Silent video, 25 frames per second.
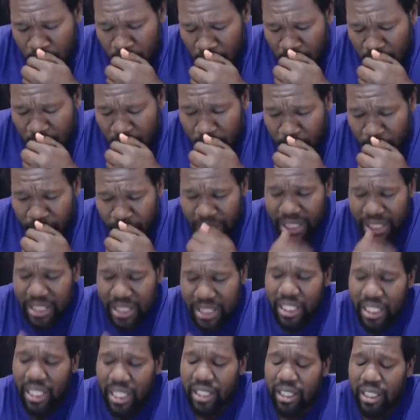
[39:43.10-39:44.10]
read
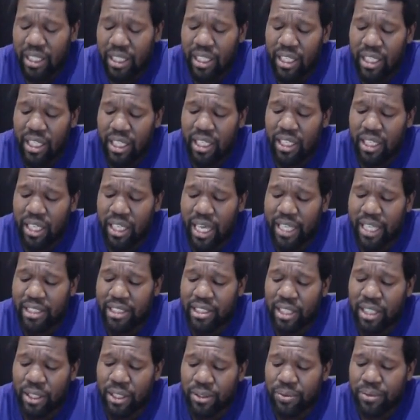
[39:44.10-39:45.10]
this
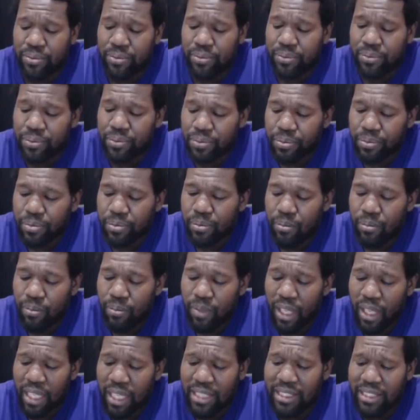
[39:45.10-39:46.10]
excerpt.
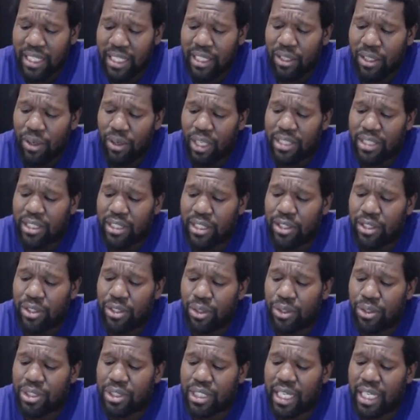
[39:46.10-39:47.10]
It says, according to the
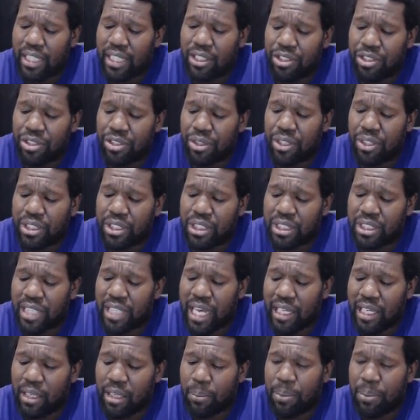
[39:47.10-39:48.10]
New Standard Jewish
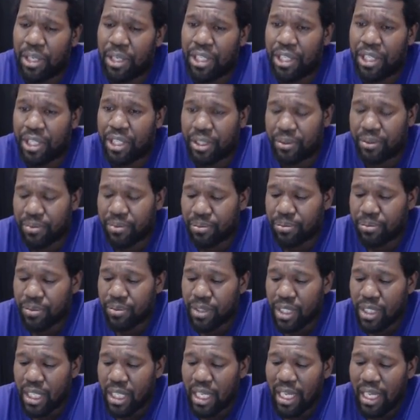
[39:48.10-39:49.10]
Encyclopedia,
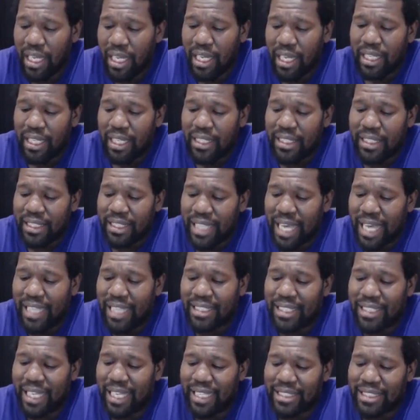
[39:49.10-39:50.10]

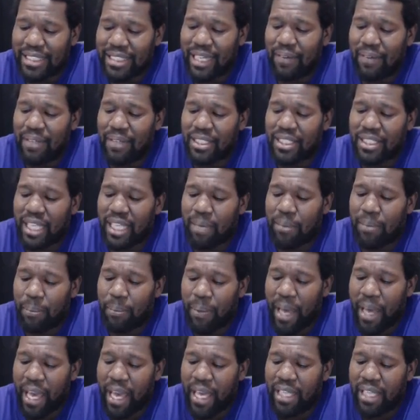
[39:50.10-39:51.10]
1977,
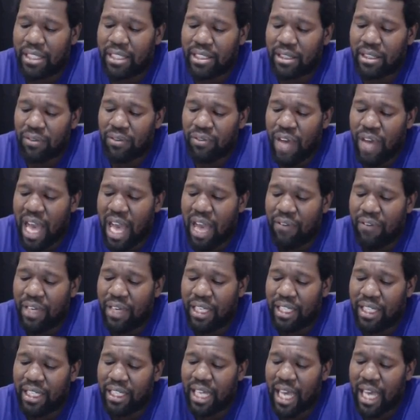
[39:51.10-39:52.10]
page
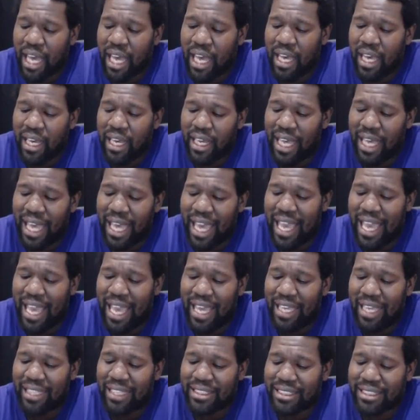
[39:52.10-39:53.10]
589,
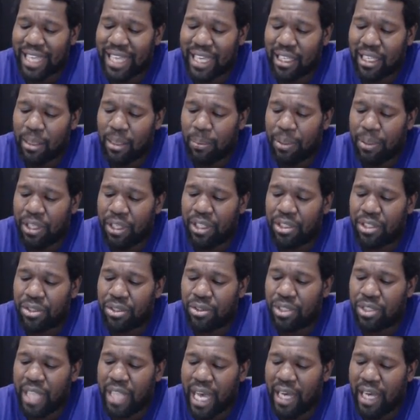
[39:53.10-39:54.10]
and Encyclopedia
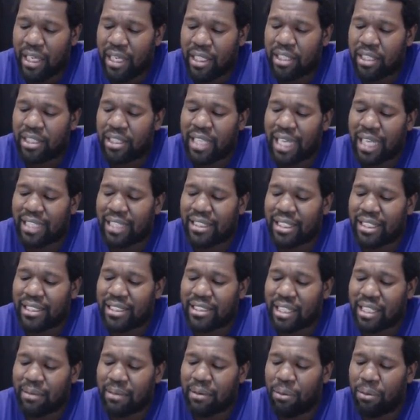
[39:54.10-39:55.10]
Judaica,
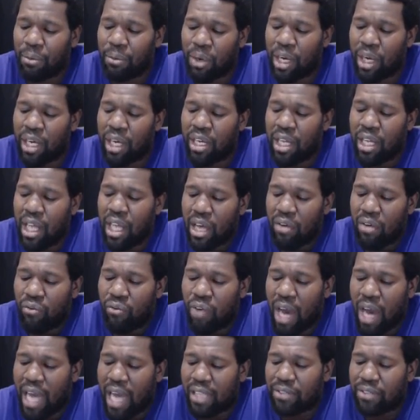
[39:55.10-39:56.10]
1971,
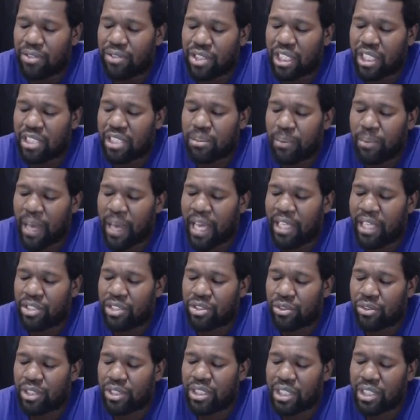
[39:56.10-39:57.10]
volume 6,
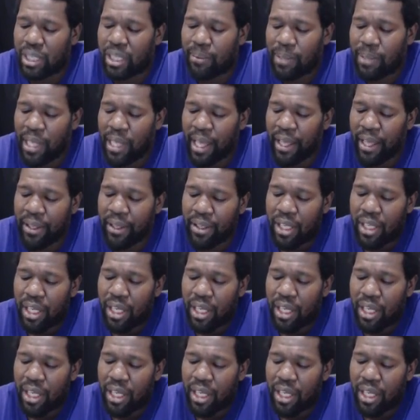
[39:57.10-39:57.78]
page 378.